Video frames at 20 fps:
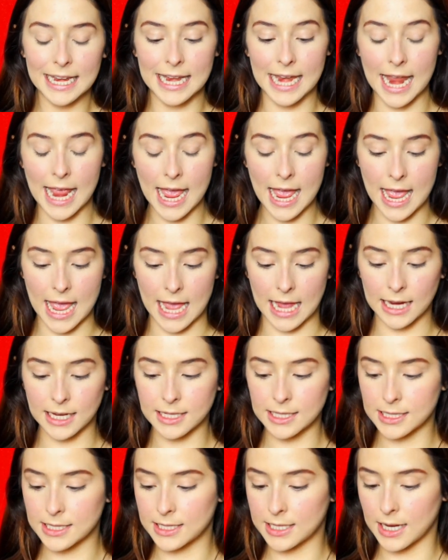
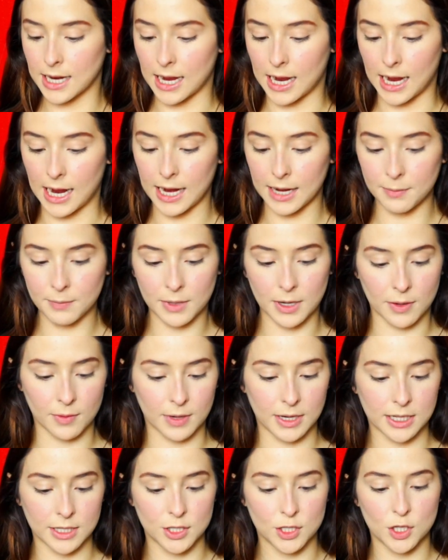Next, I'm
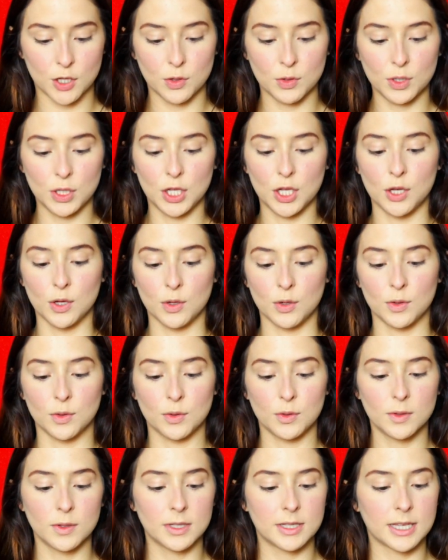going to
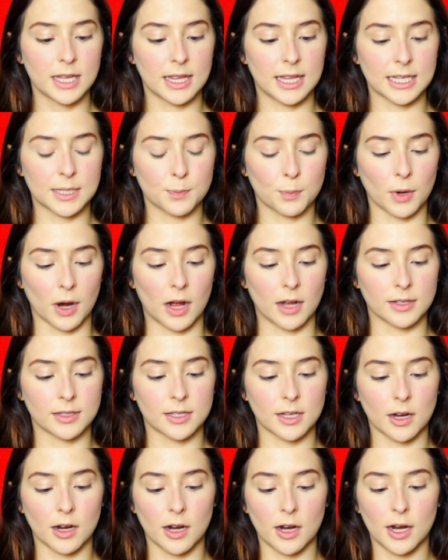use this
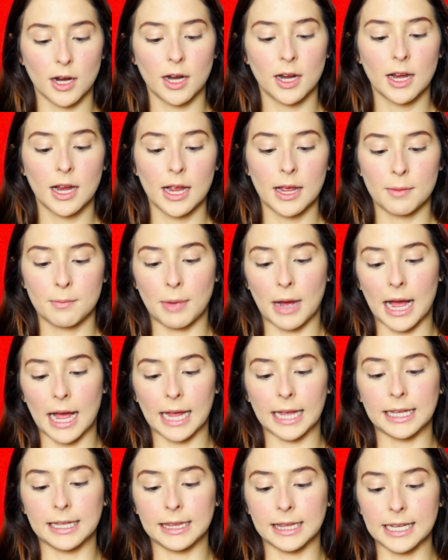bronzer
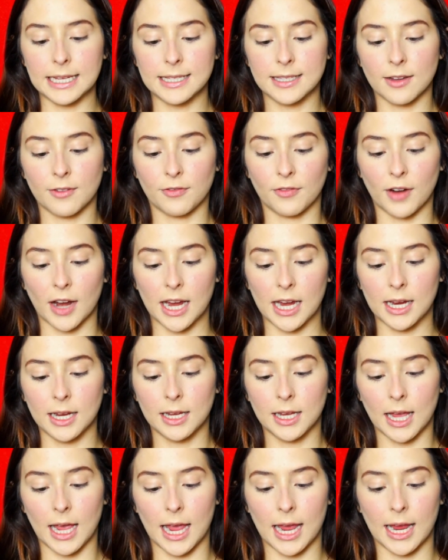by Lisa
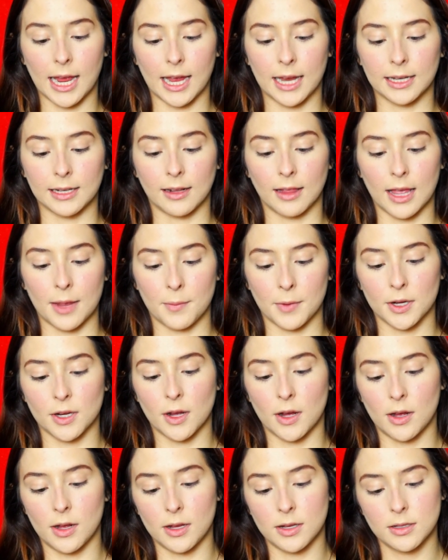Frank and Glamour
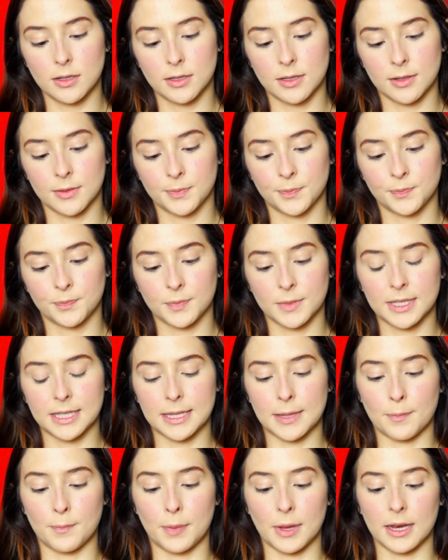Dolls. It's
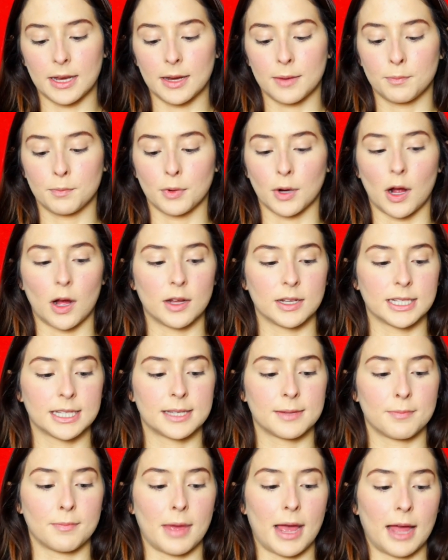the Bitten and
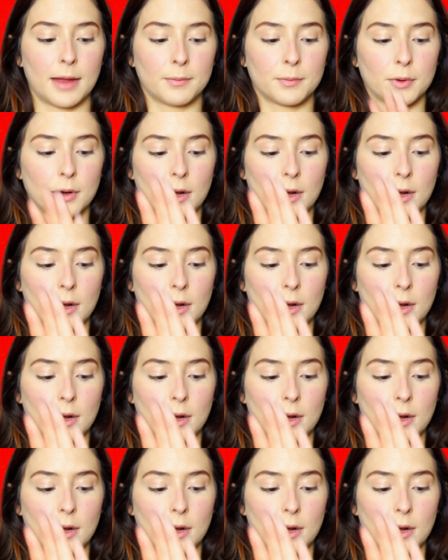Bronzed Matte